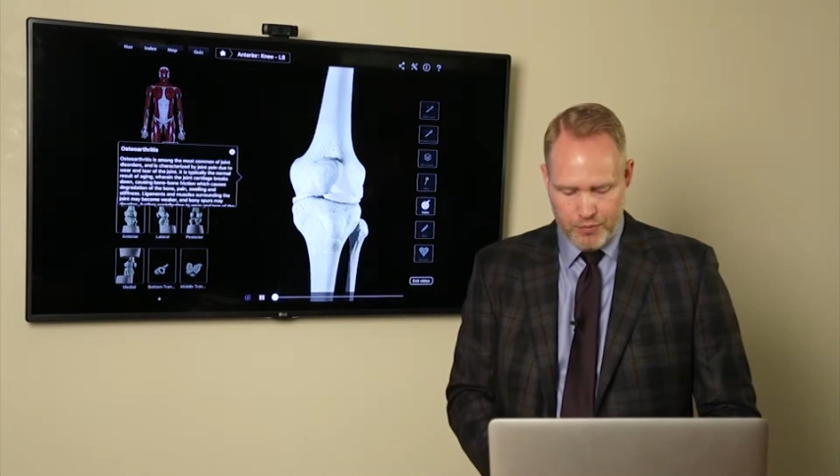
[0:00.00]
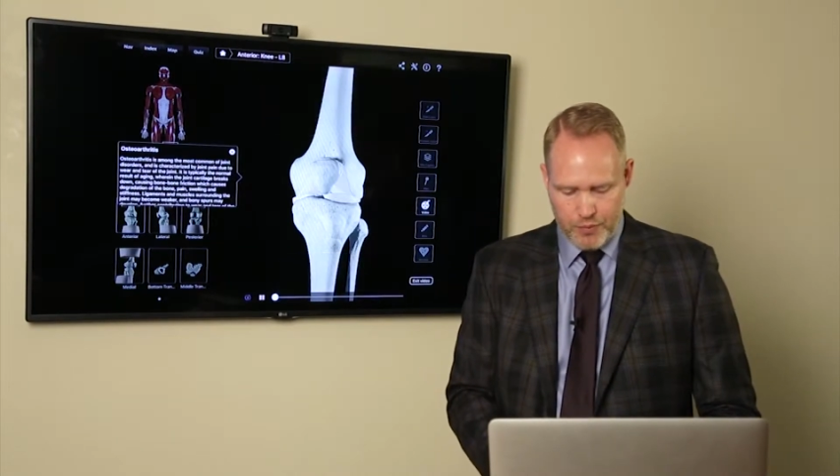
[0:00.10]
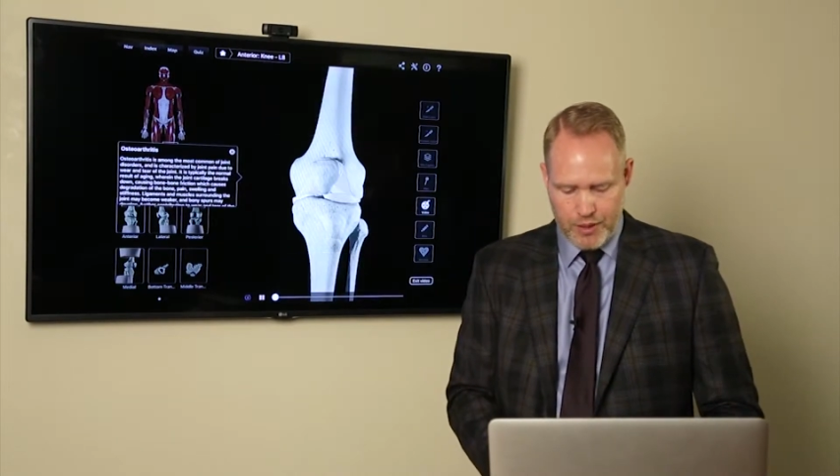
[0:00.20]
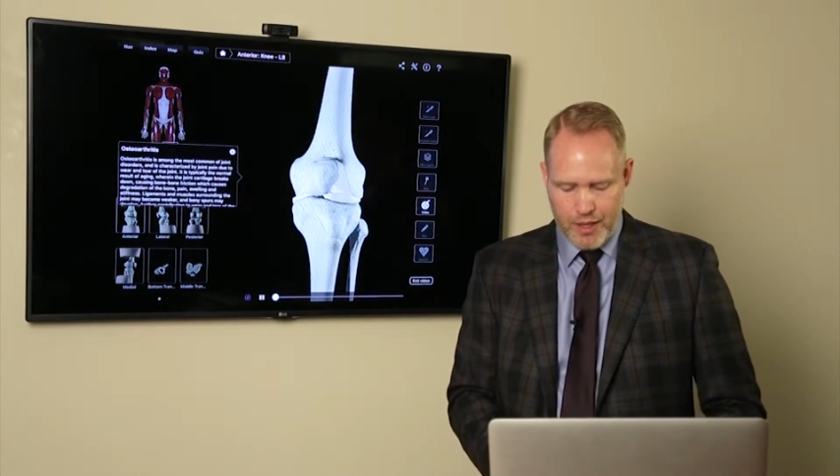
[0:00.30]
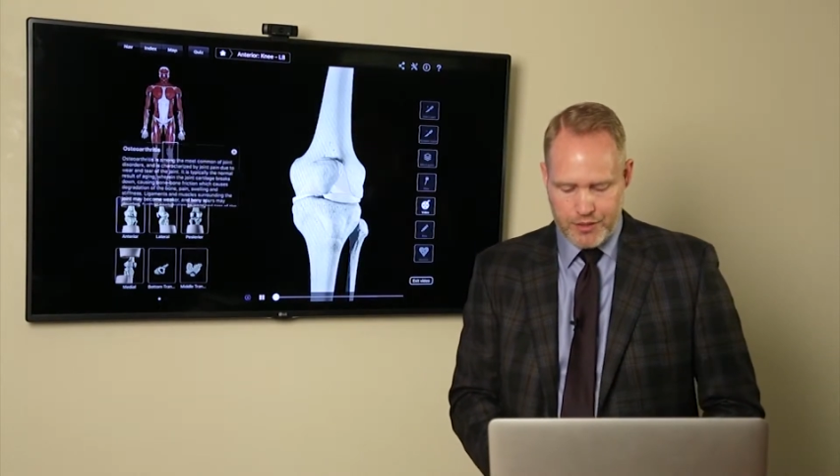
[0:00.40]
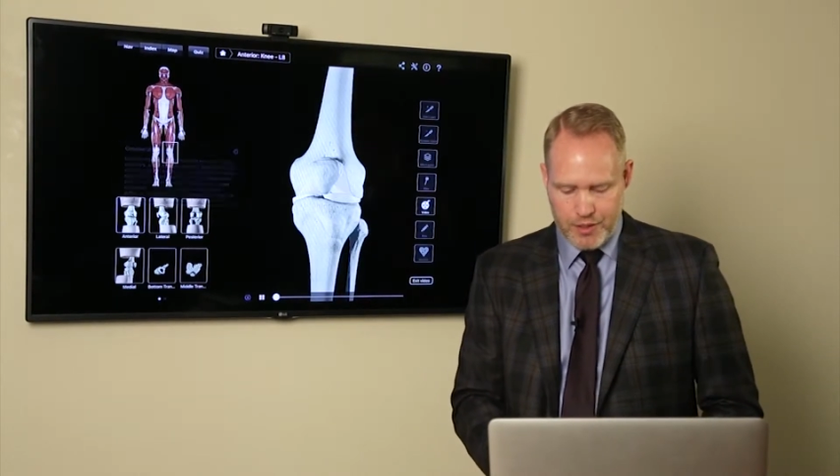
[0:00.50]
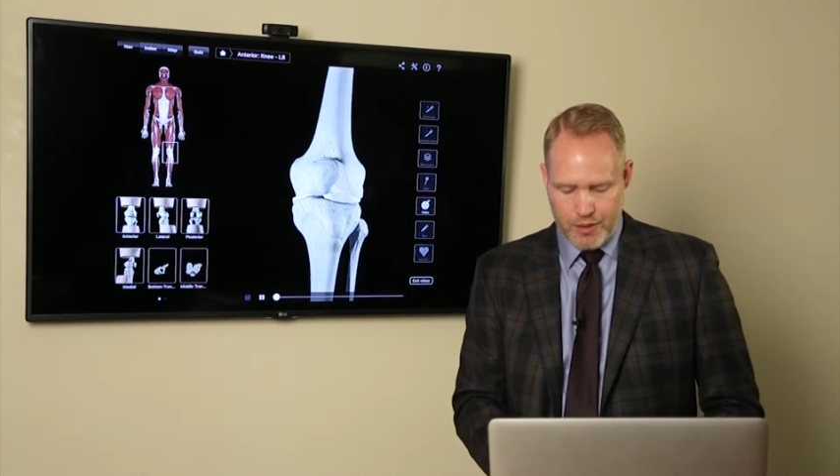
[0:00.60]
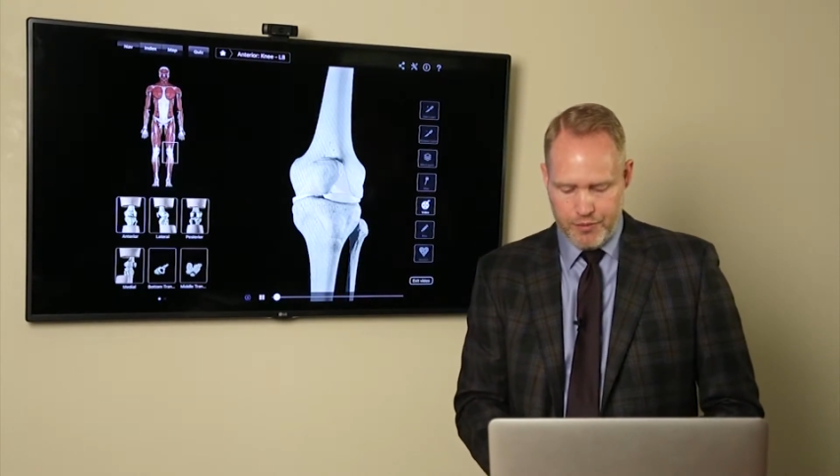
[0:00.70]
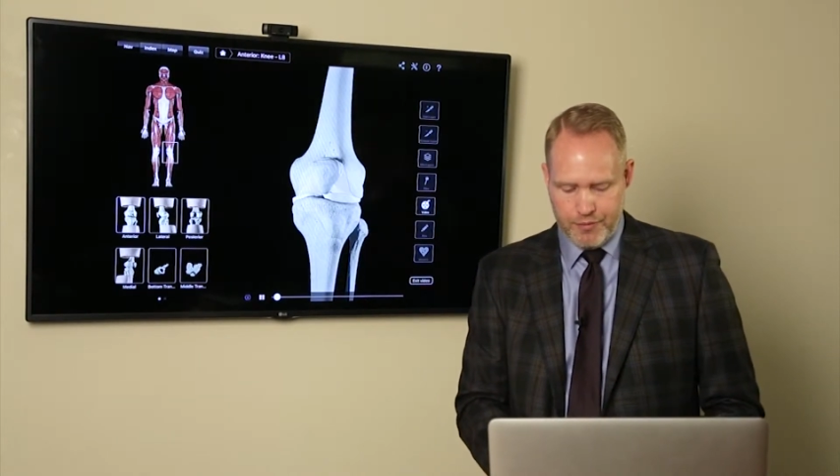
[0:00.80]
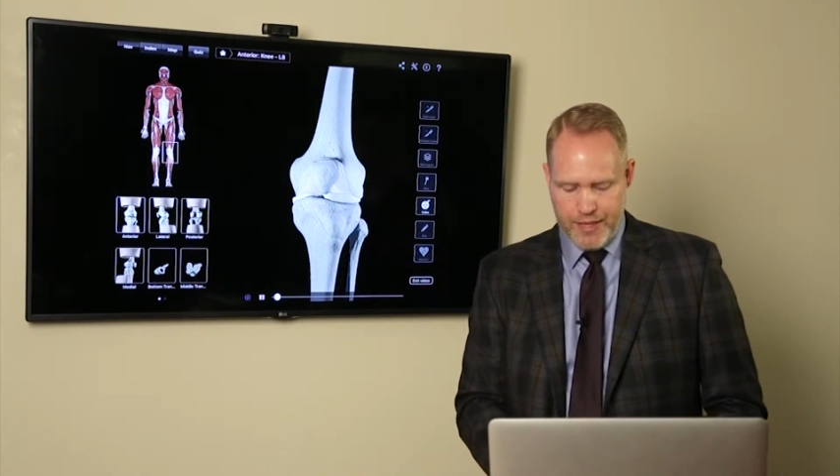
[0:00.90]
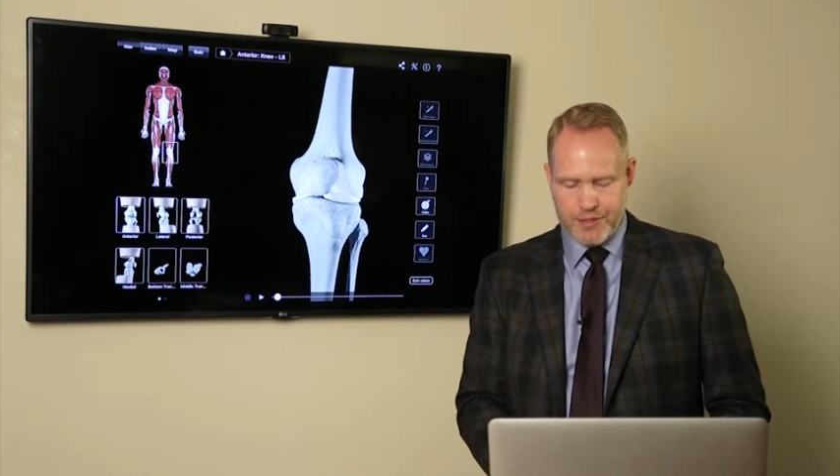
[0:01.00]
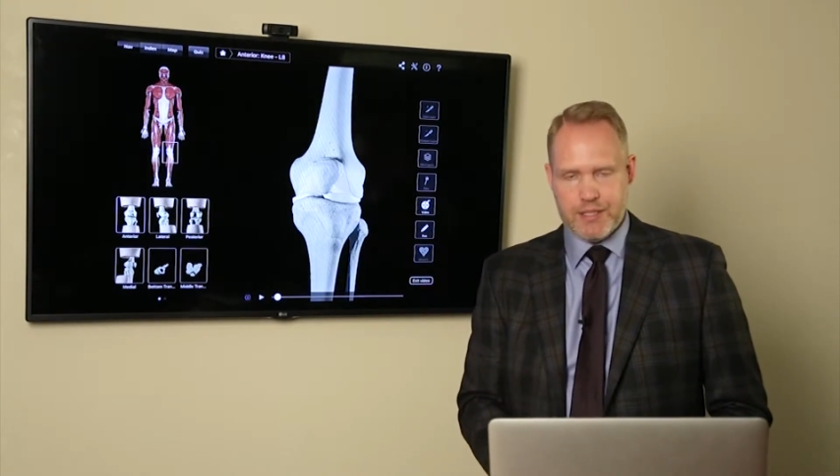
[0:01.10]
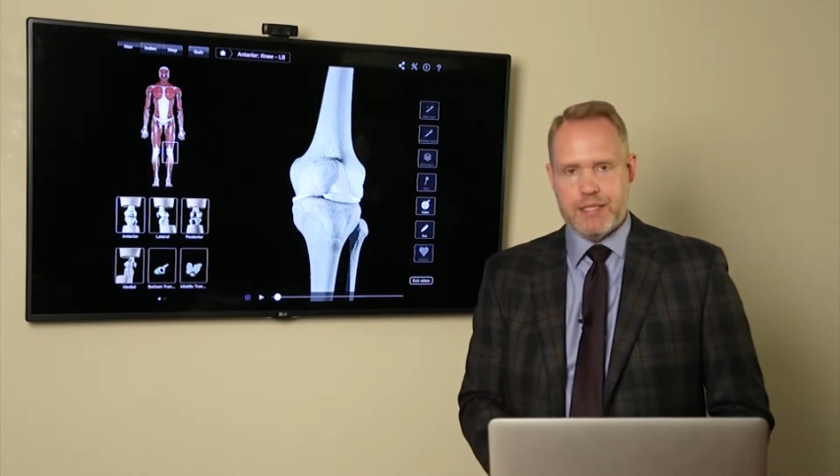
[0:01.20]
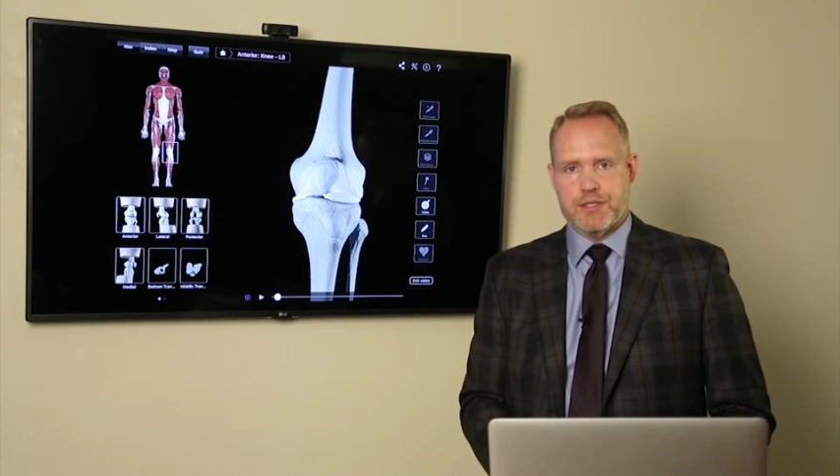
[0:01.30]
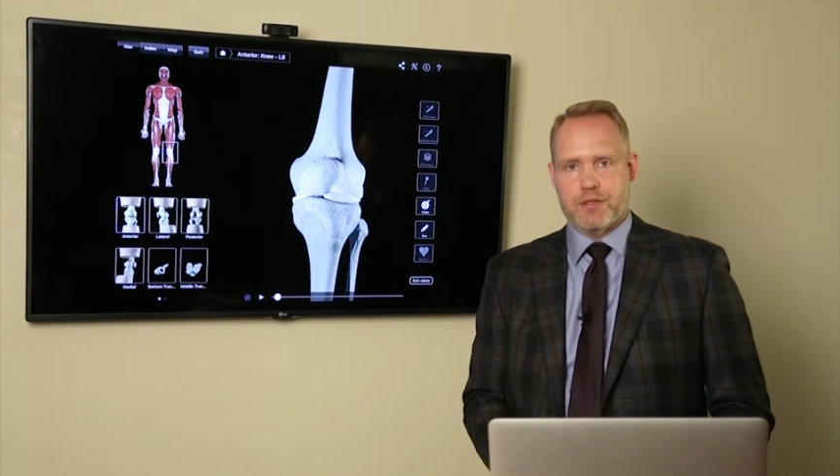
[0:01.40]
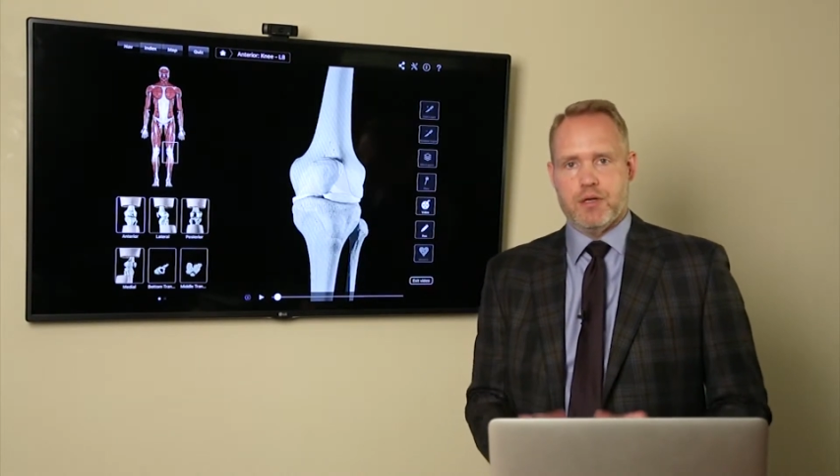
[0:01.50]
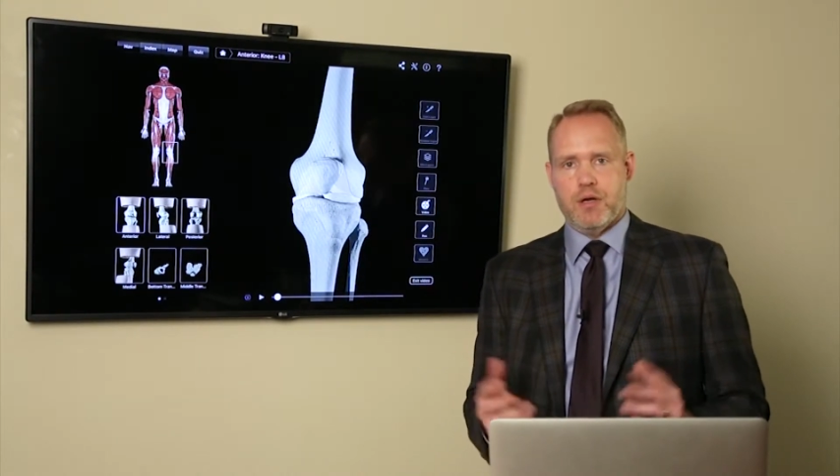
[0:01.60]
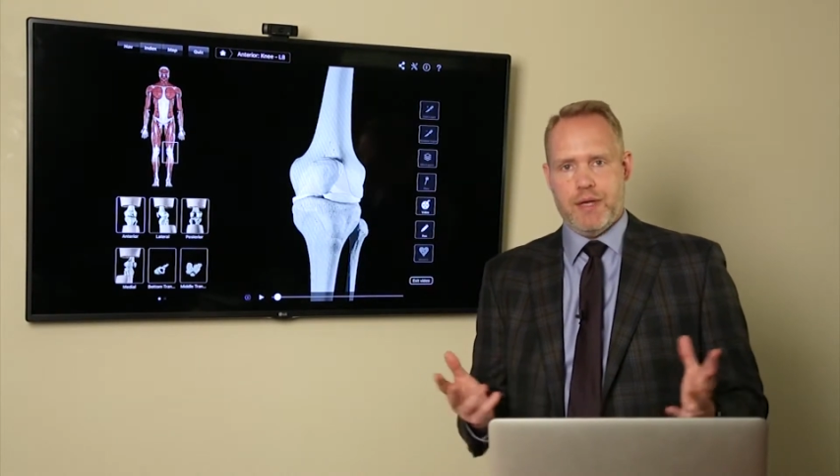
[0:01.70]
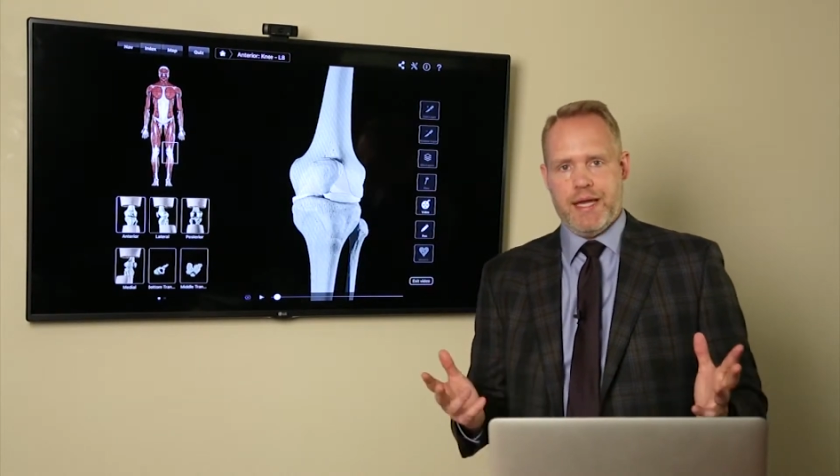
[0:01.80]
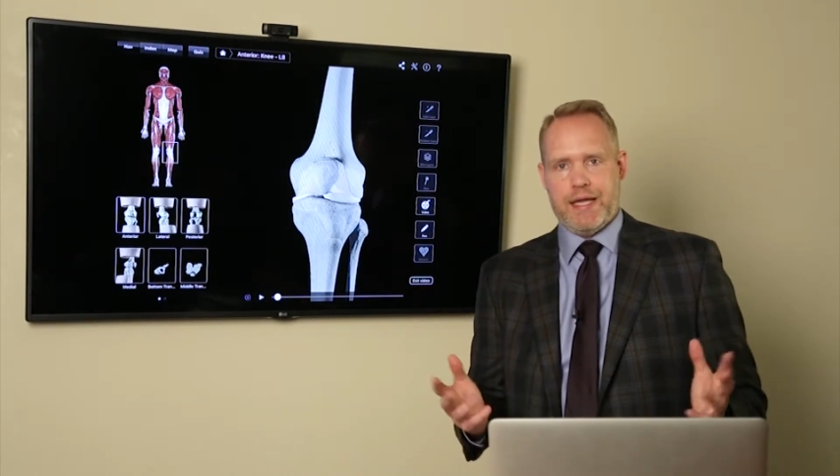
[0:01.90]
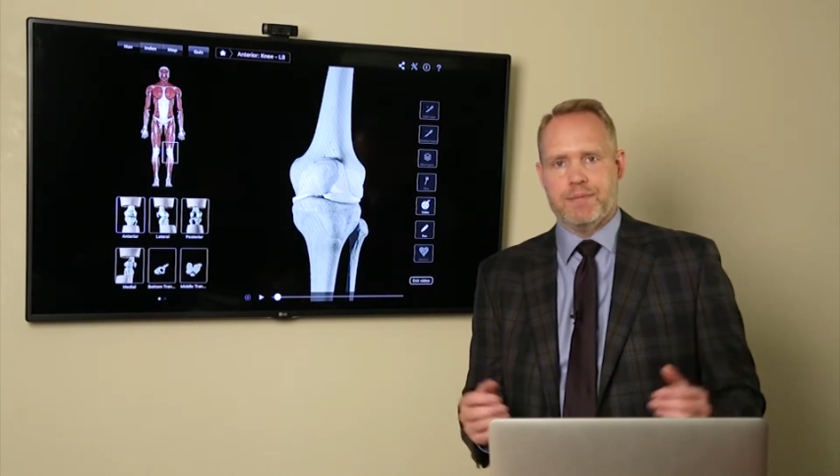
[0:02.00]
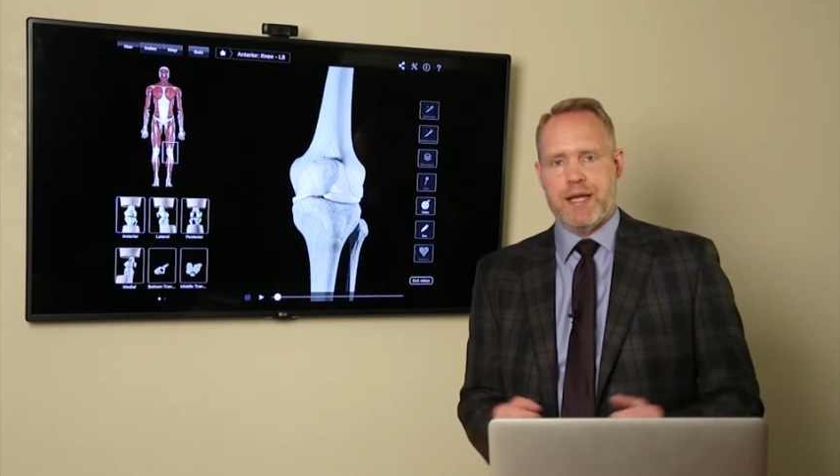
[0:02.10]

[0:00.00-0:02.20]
osteoarthritis is, or OA,